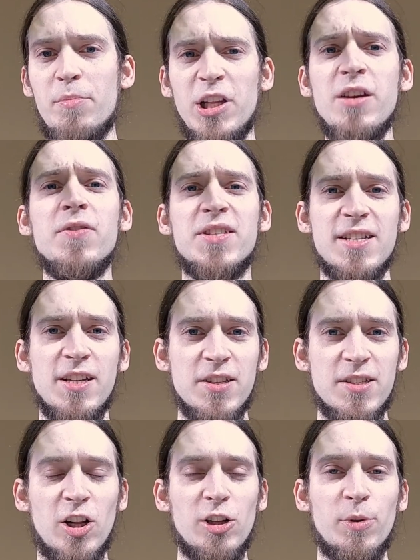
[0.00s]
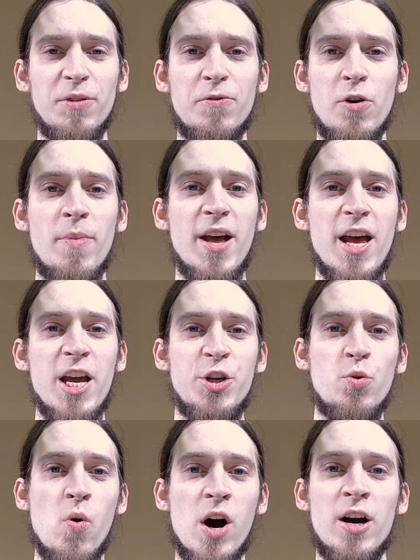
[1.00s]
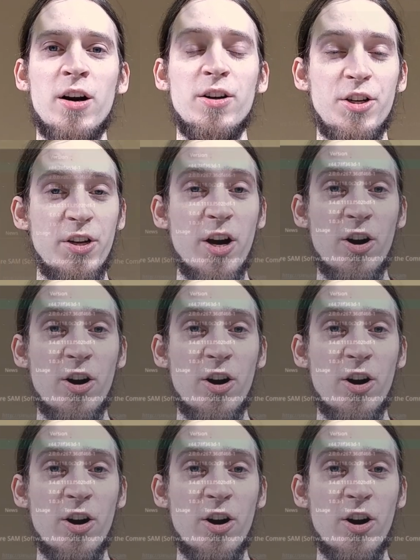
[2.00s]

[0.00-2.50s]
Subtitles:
believe it's installable from AUR, the